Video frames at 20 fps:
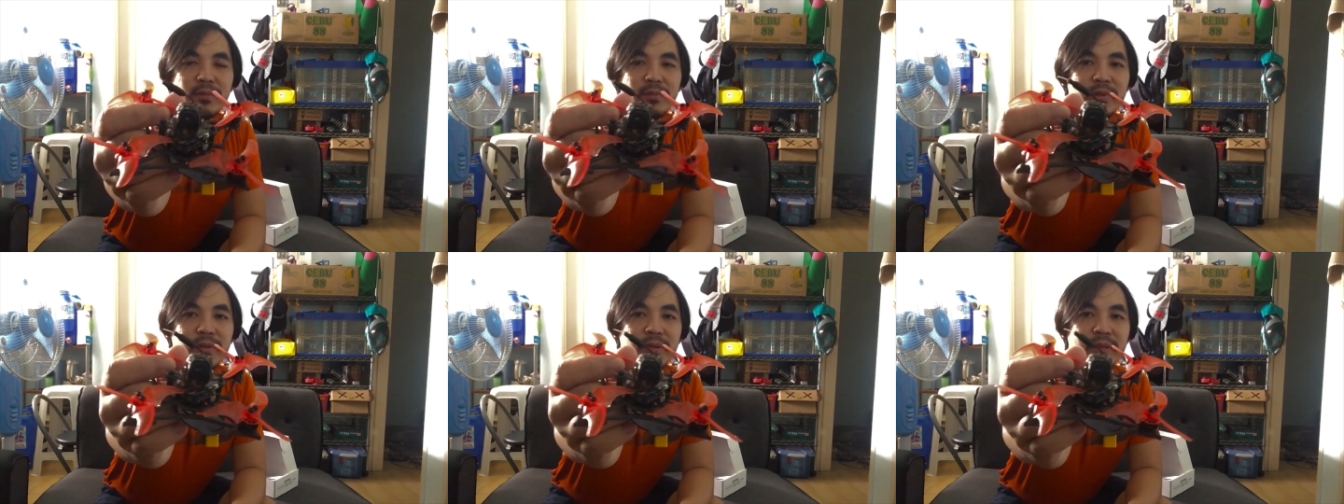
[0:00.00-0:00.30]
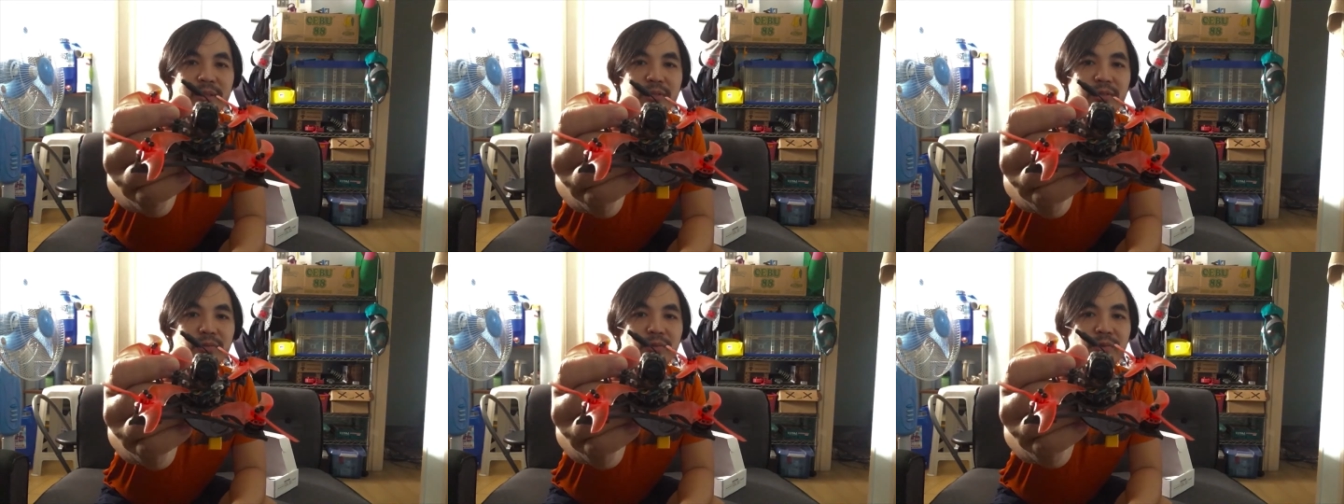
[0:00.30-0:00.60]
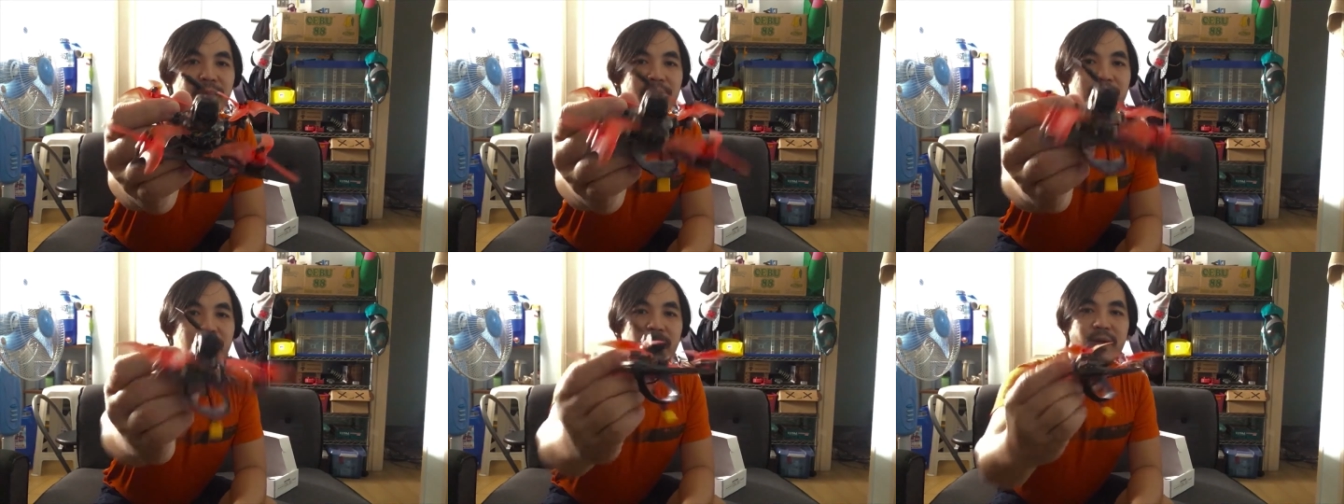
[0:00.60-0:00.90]

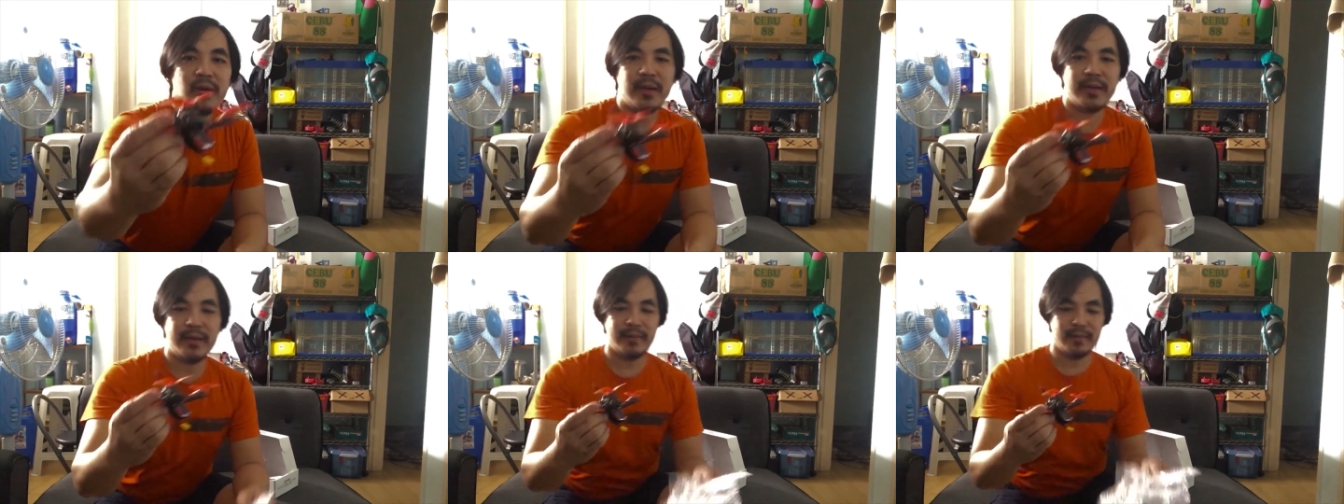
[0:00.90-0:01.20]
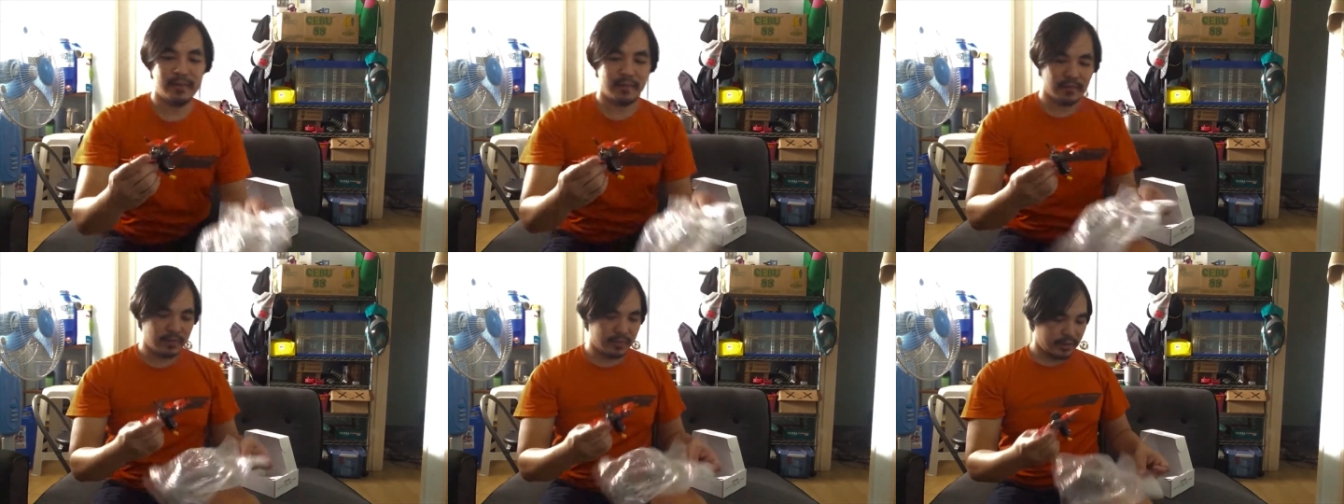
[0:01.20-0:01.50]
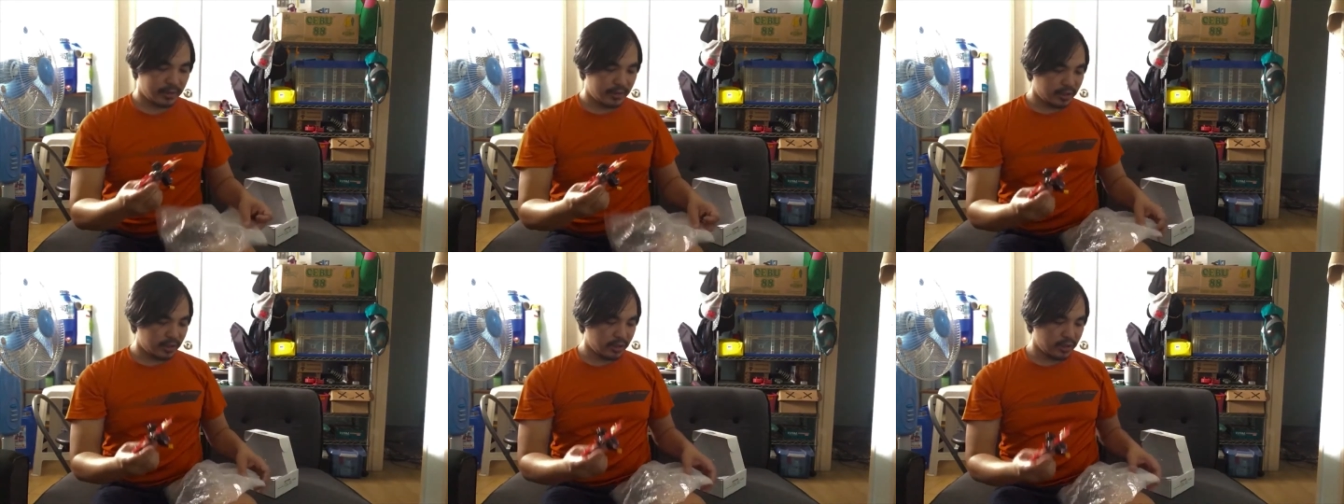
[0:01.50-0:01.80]
toothpick quad.
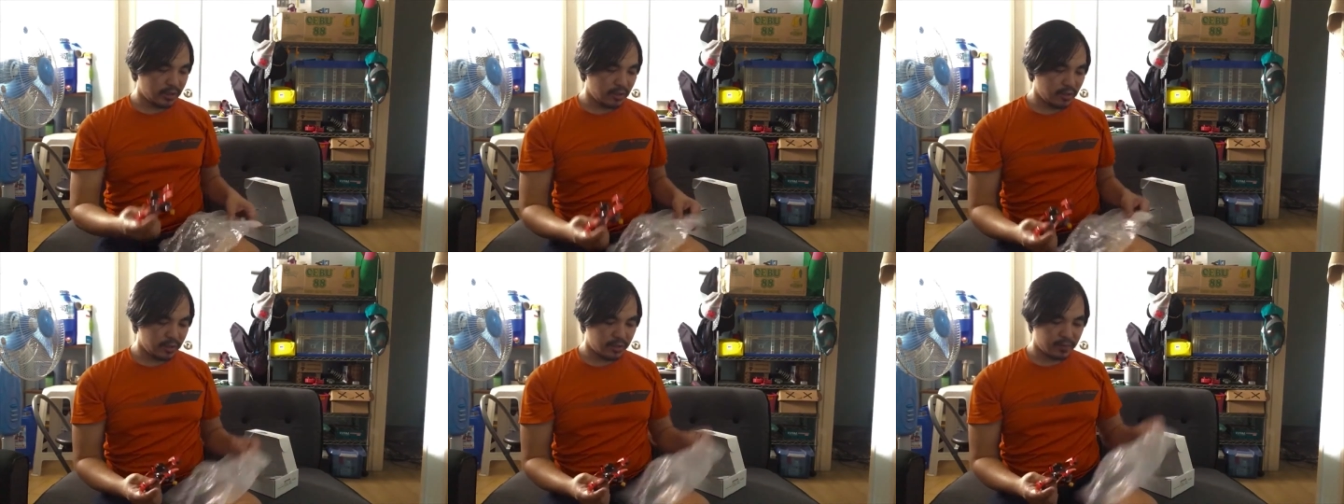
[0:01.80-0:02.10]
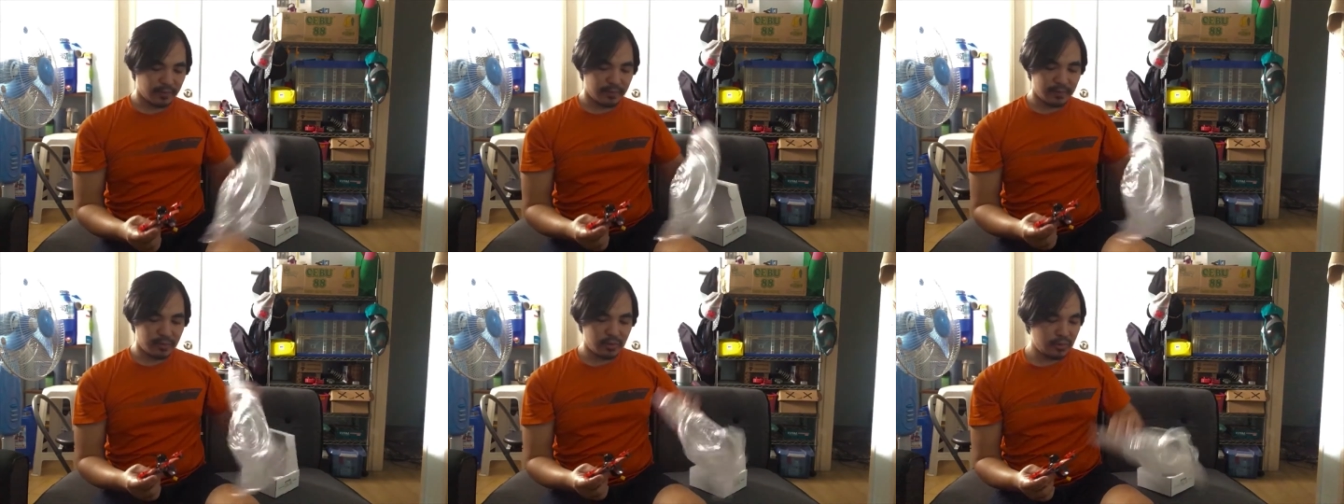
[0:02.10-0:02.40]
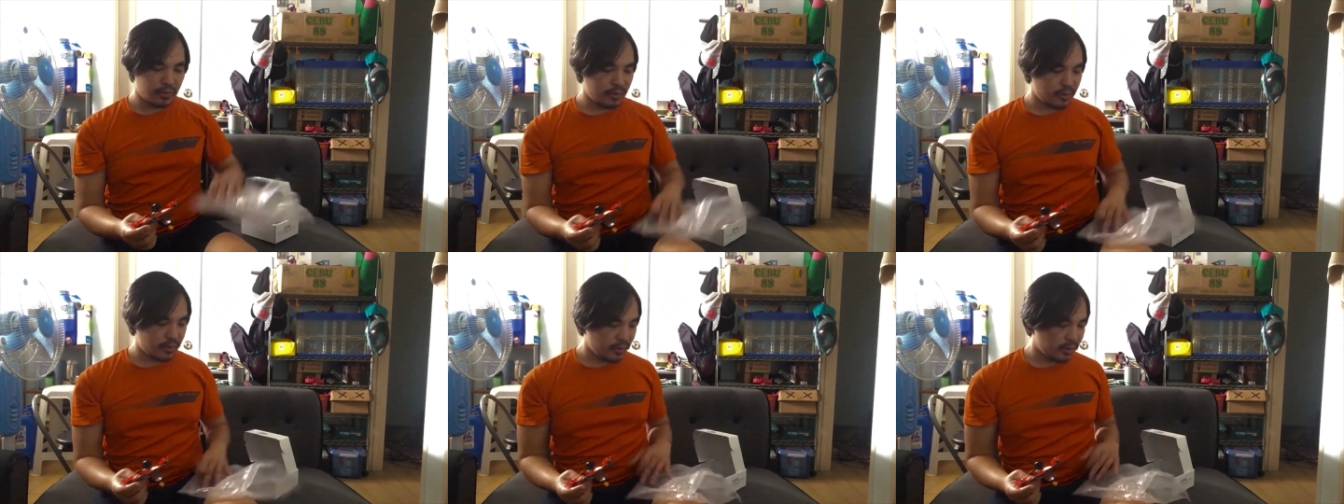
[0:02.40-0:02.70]
It goes from 2
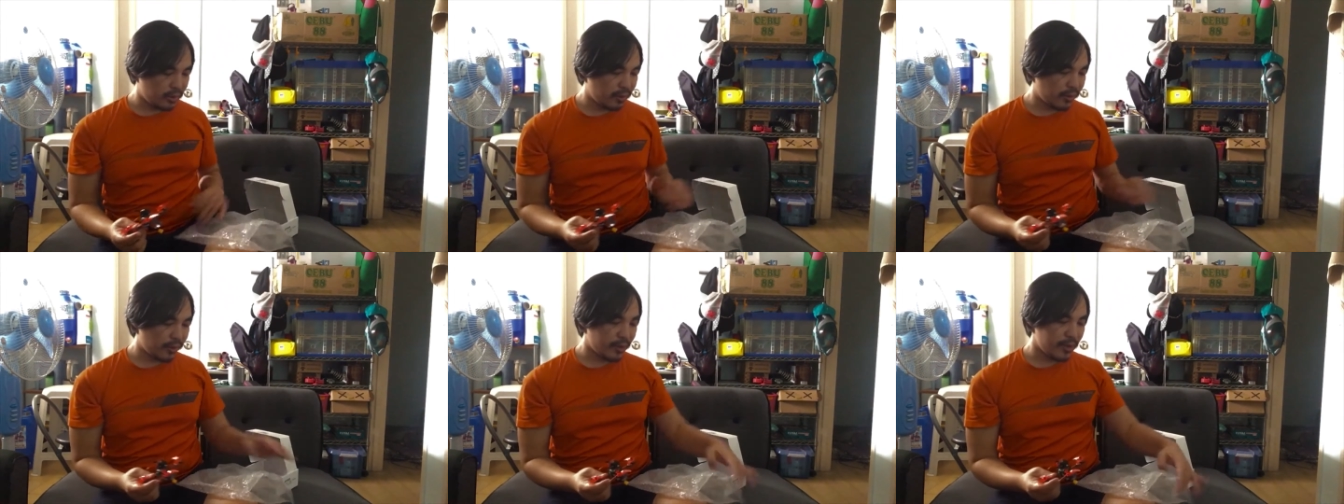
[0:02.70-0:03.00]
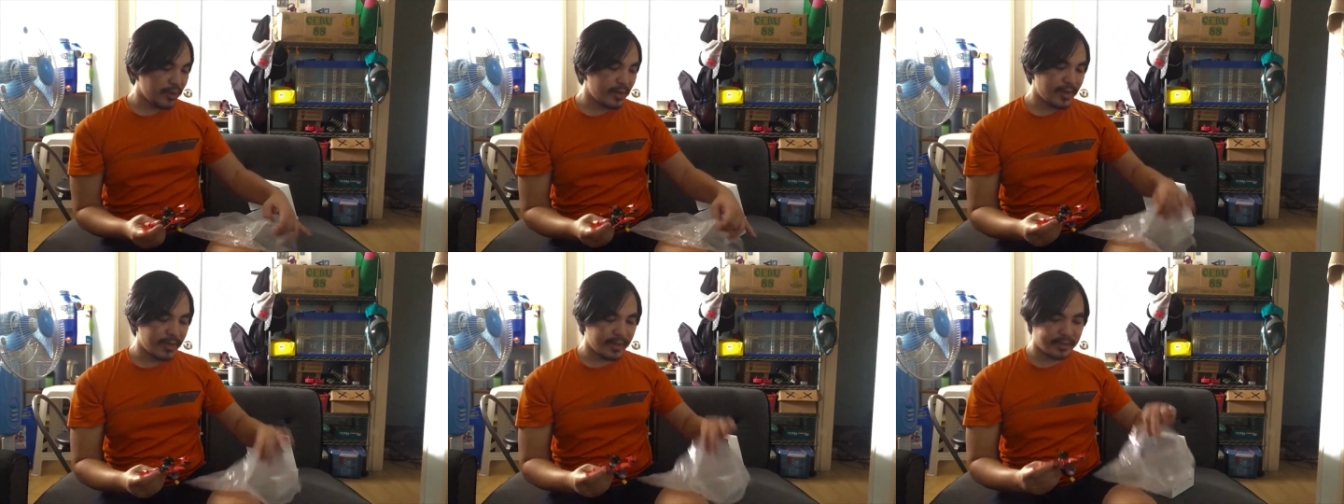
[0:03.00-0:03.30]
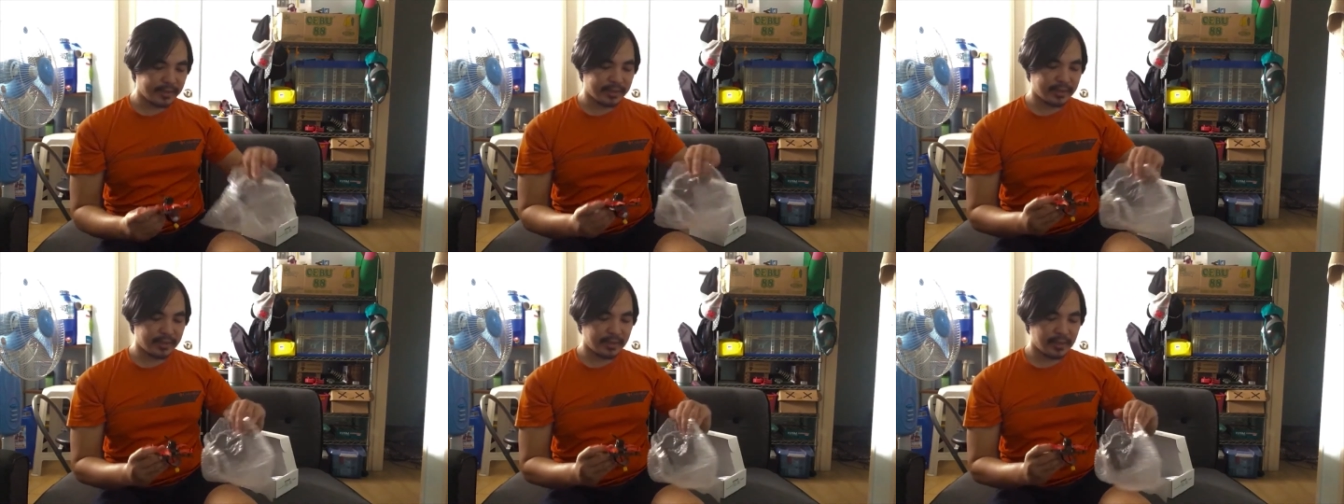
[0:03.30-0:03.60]
to
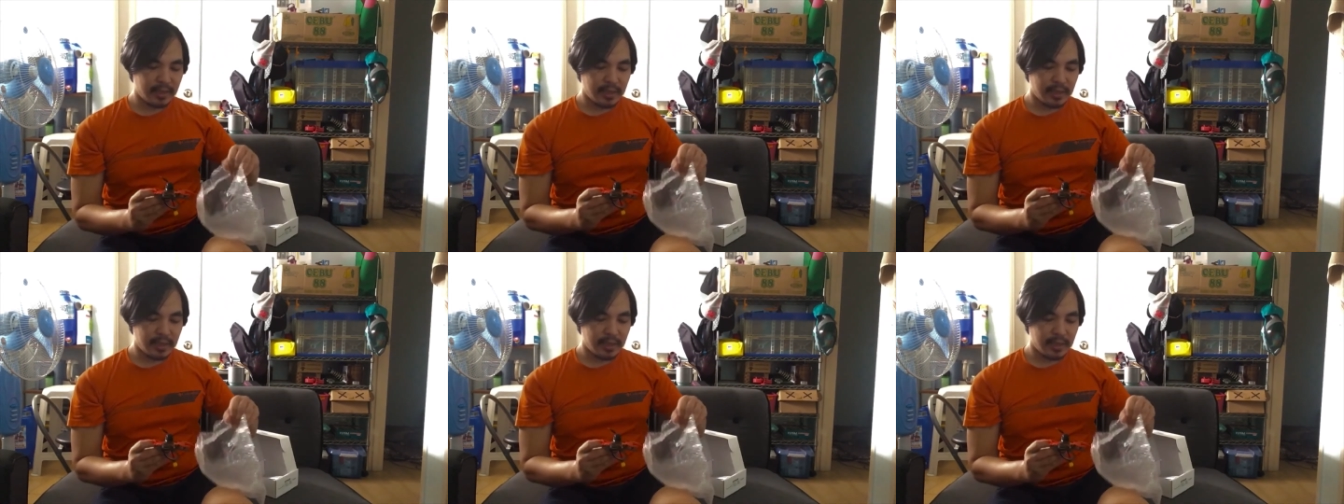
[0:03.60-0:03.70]
3S,